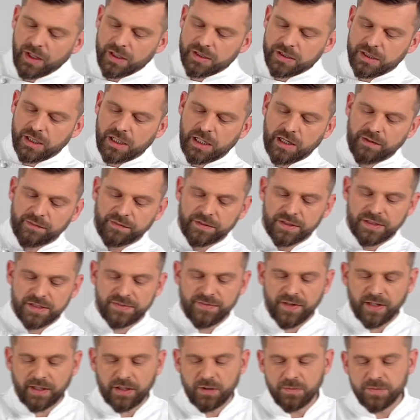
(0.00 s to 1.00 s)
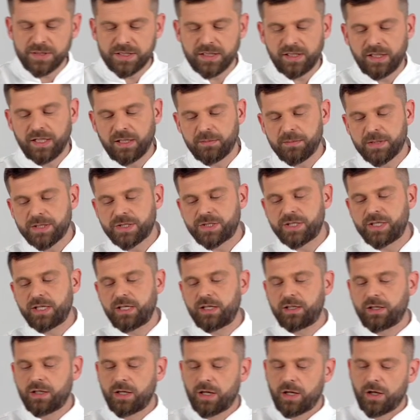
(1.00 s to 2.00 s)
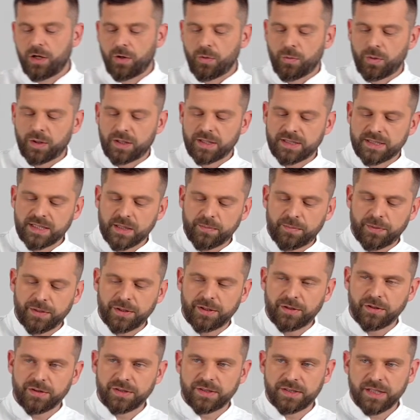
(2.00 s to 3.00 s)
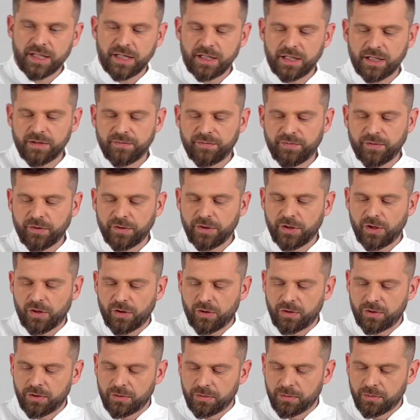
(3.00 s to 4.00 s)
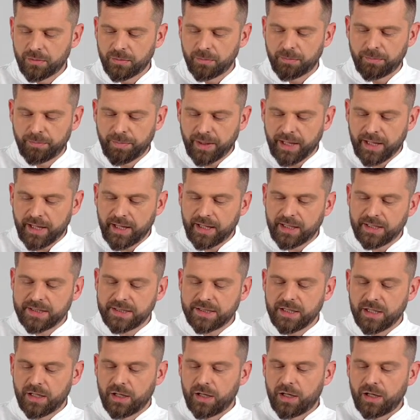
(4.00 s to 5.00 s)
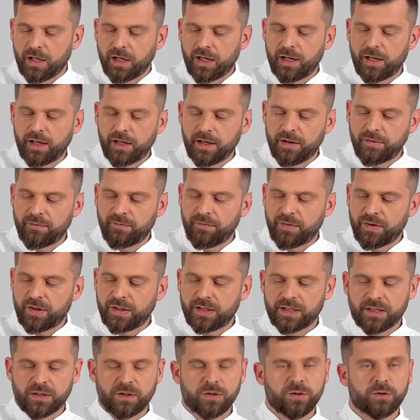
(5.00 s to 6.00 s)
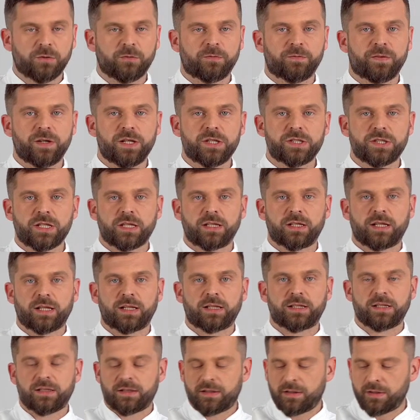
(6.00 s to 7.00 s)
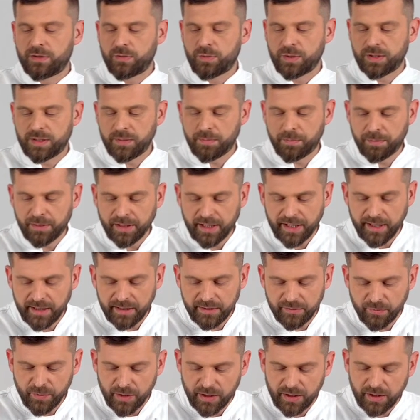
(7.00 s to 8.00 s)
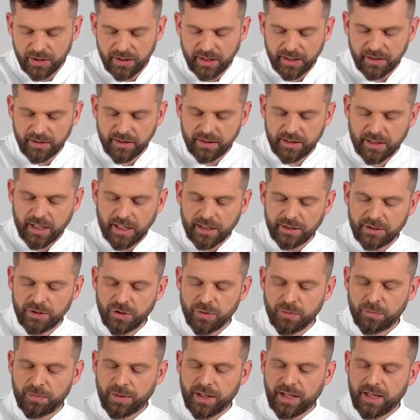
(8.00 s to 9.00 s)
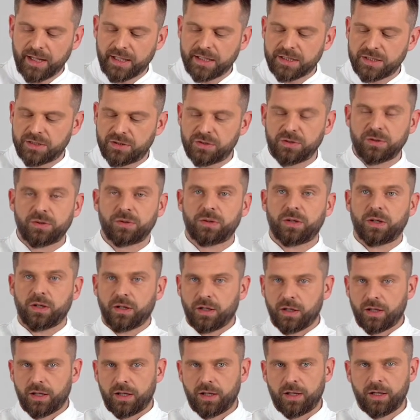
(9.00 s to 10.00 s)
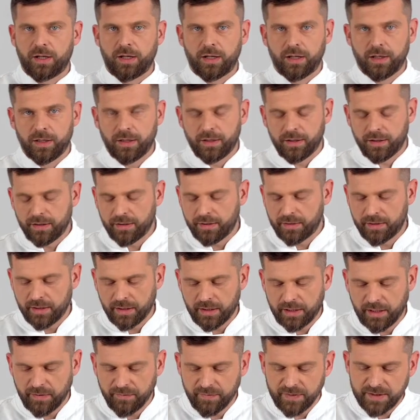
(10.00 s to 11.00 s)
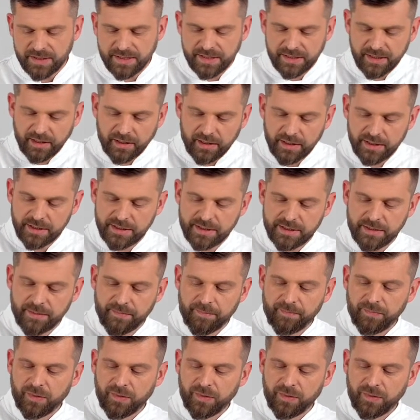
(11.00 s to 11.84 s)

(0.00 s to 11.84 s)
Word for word: So you have this vacuum sealing machine with a separate container for your bags. Uh, very cool feature that uh, with the blade where you can cut your bags to uh, the given size.